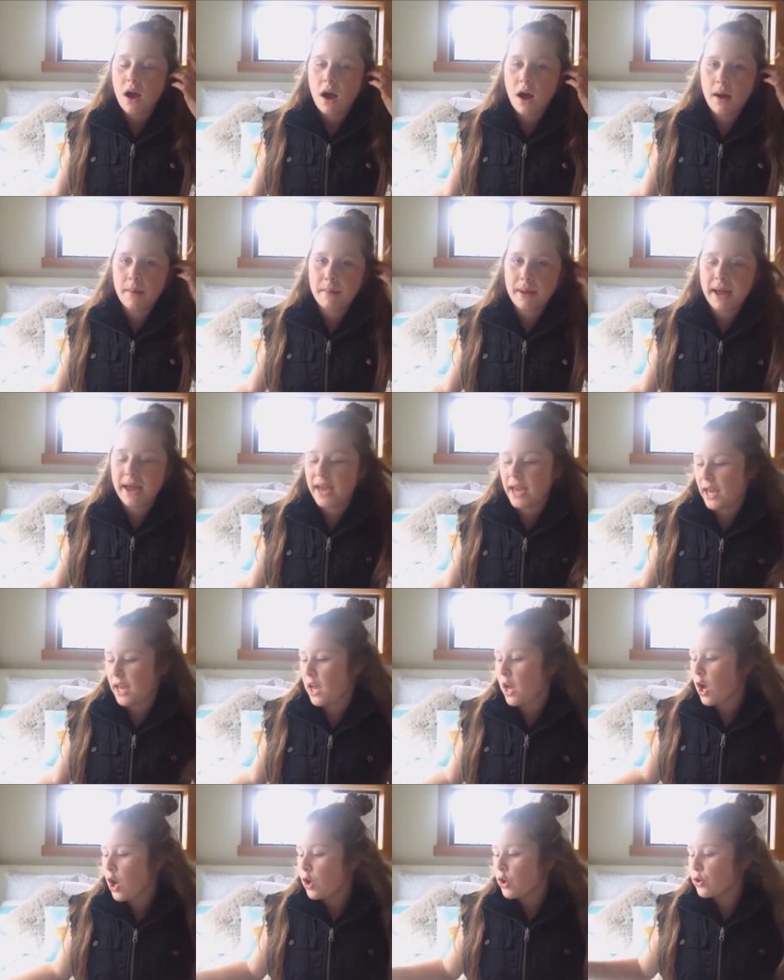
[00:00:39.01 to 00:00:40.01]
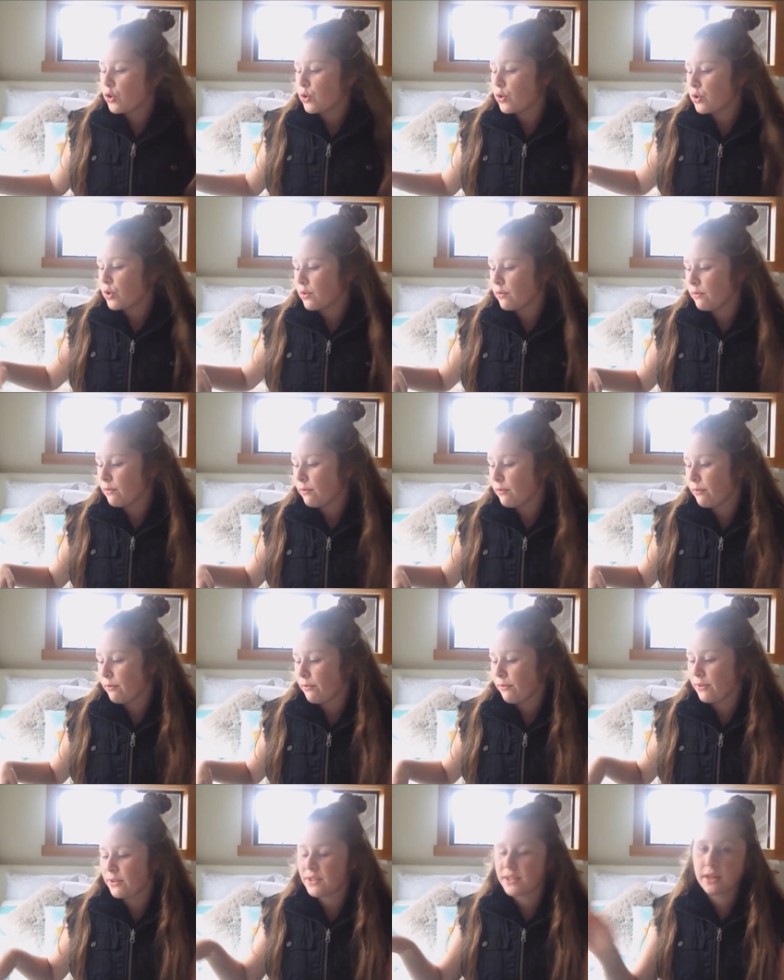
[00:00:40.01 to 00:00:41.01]
um, a
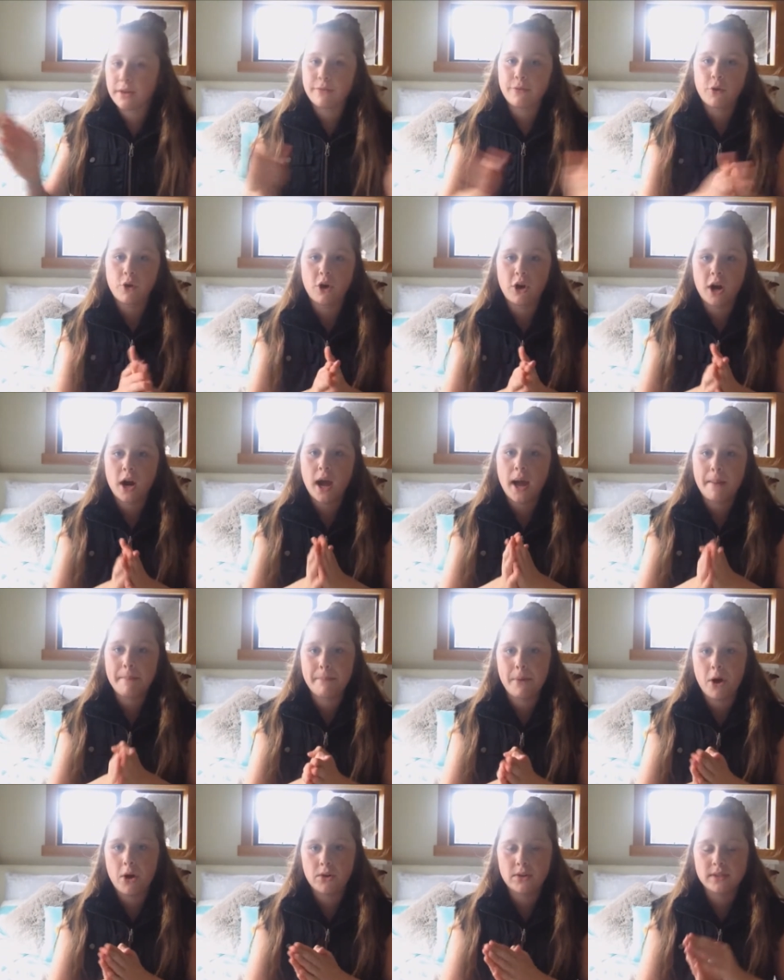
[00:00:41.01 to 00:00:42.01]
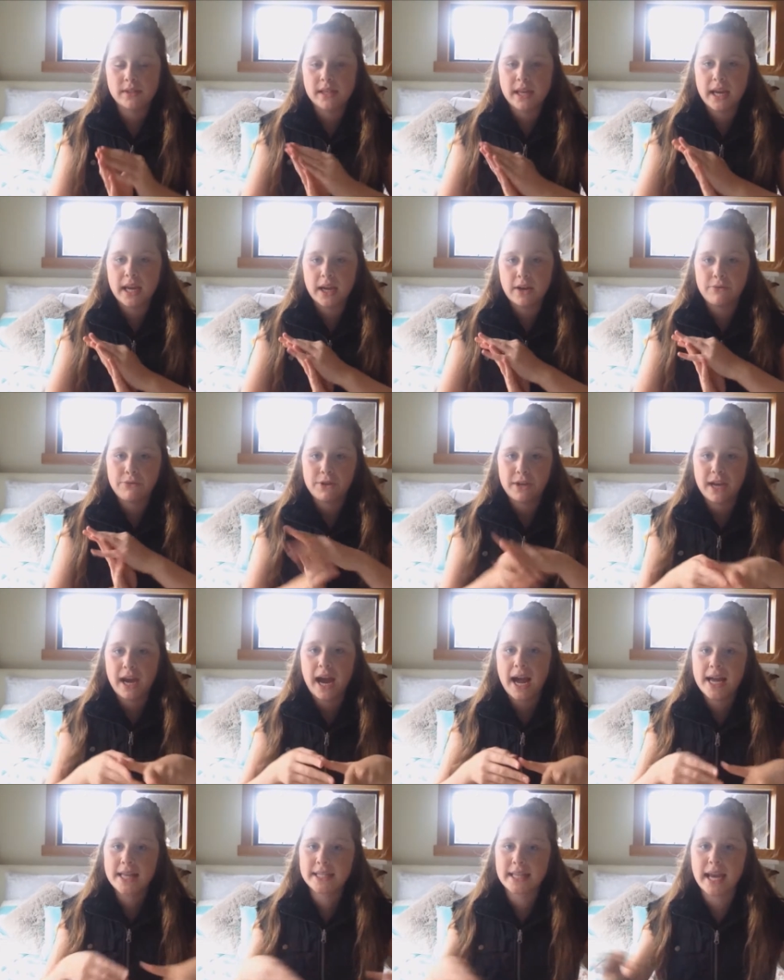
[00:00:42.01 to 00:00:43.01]
Sephora unboxing for you
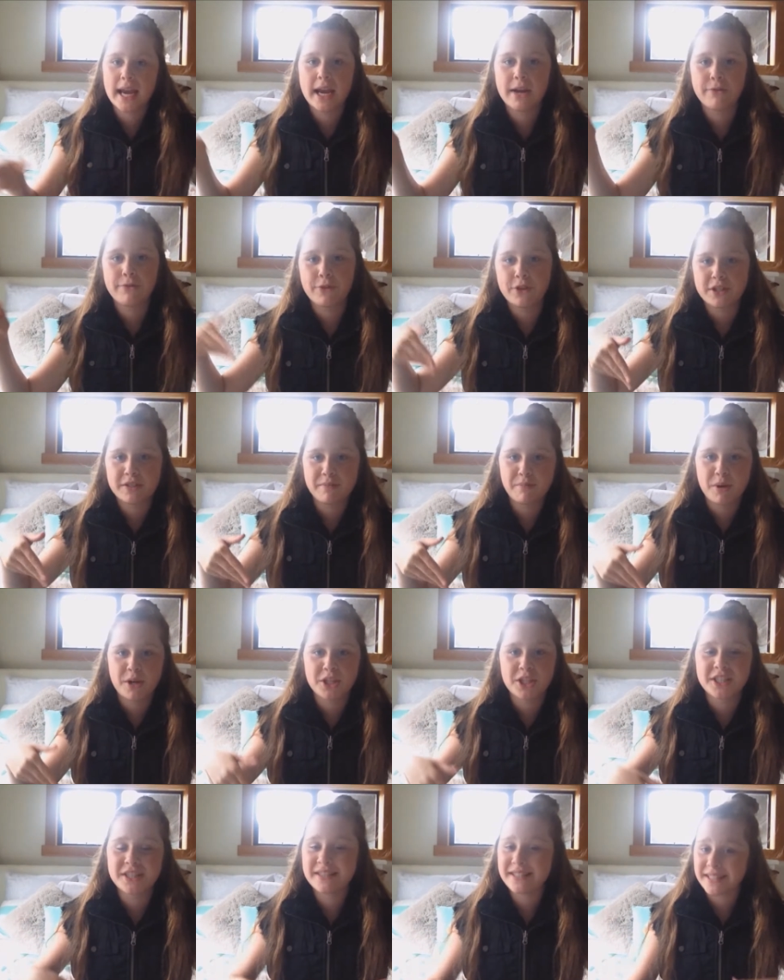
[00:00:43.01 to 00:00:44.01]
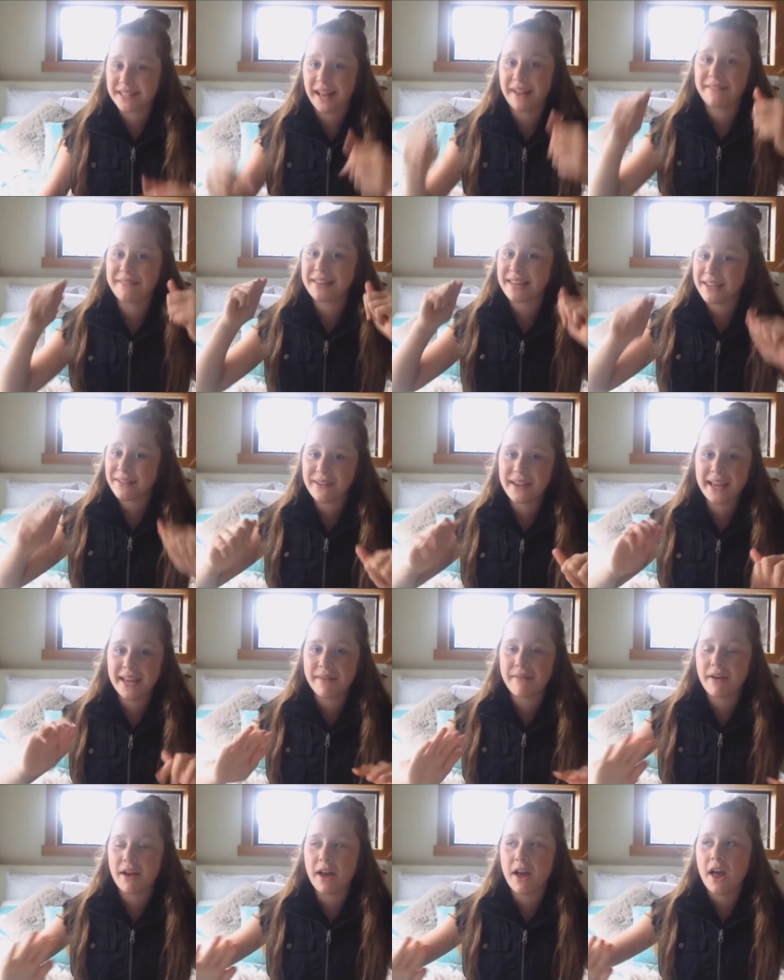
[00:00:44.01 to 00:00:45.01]
guys and first impressions because I've never
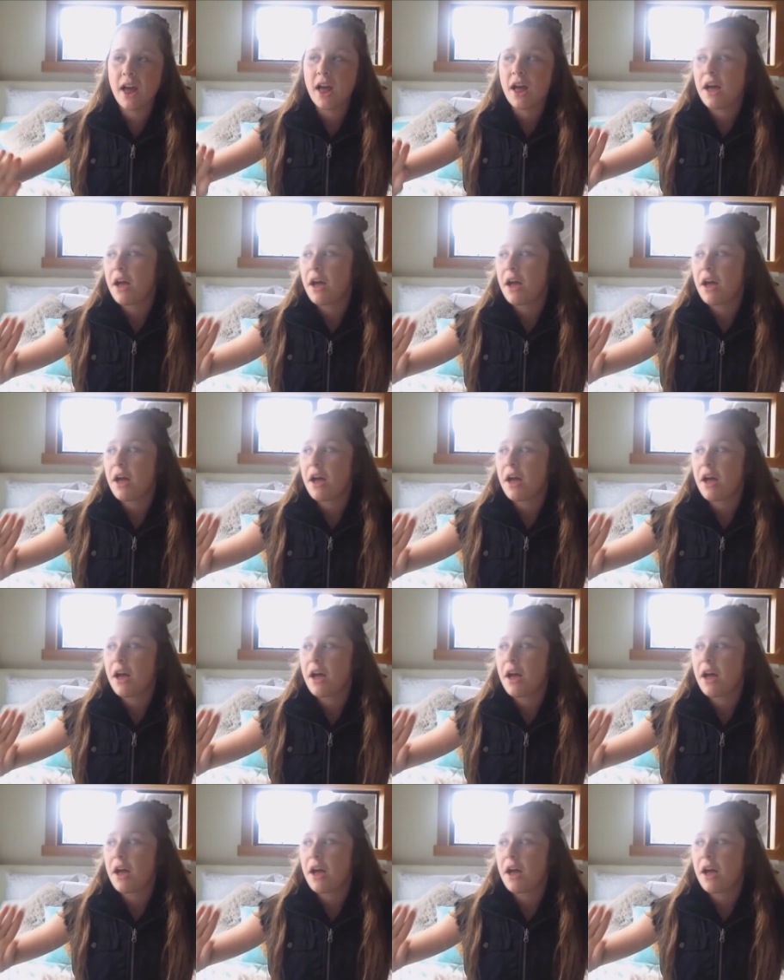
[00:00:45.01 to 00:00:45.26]
ever